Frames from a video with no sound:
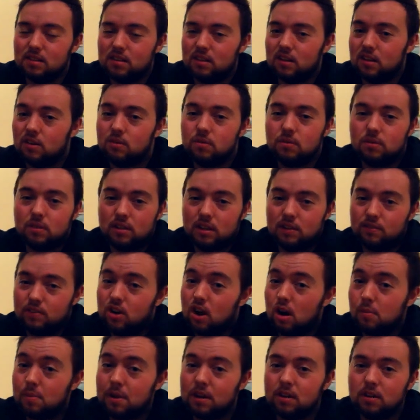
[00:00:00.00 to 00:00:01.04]
you know, leave a
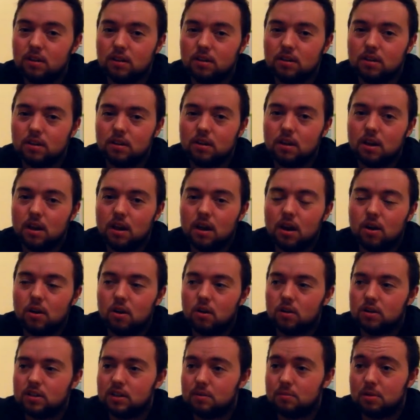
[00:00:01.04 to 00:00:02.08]
comment
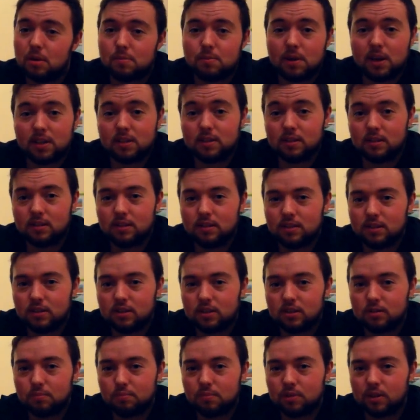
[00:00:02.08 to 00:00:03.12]
or send me a
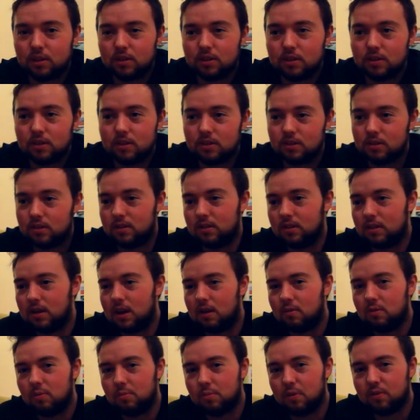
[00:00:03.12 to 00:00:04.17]
message, because
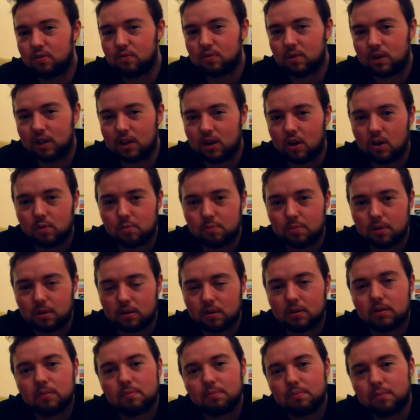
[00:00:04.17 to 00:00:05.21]
yeah, we're both really
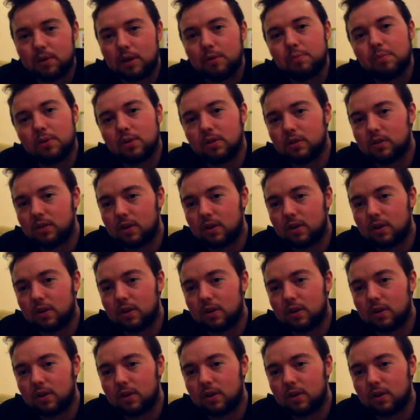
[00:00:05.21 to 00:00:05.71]
open people.